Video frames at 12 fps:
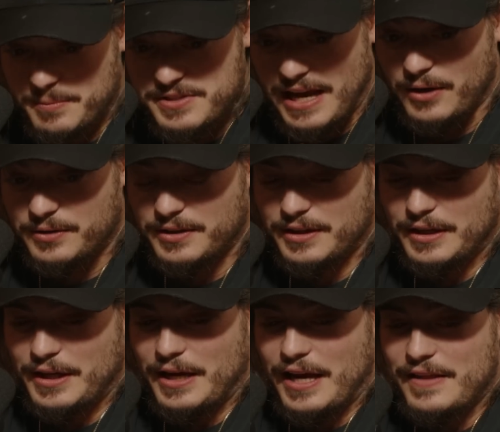comes out
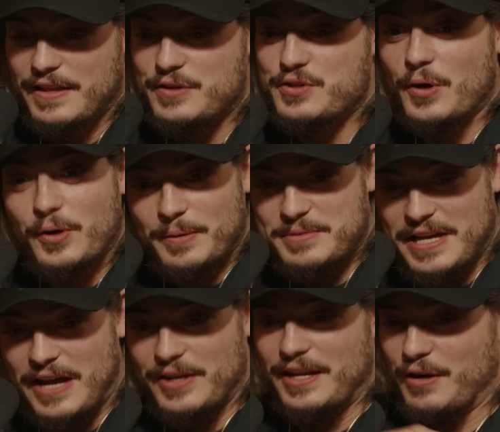and then Joe comes
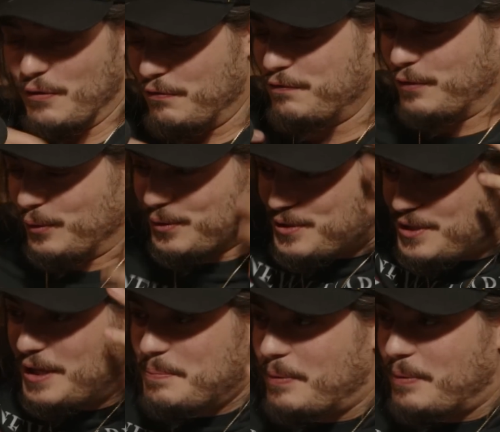out oh, okay. in a full ski